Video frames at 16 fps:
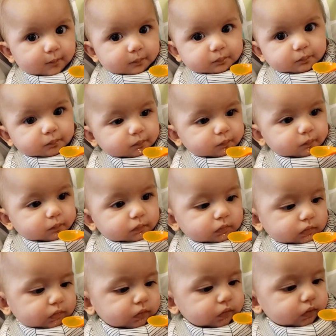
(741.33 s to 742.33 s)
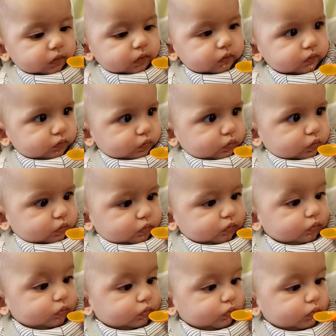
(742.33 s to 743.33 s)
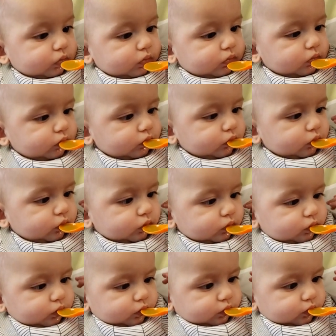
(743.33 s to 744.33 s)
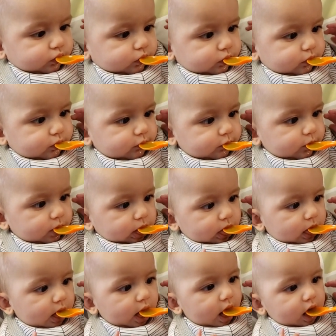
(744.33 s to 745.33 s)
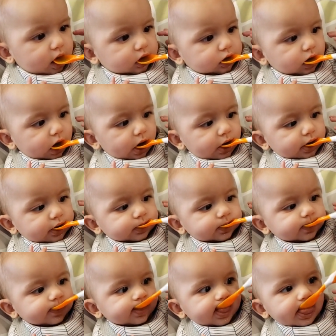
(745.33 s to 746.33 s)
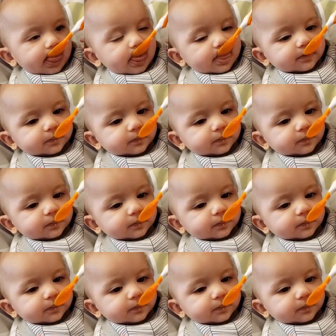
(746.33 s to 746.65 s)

now we're just going to pretend like this is his first time eating solids and you guys are seeing it.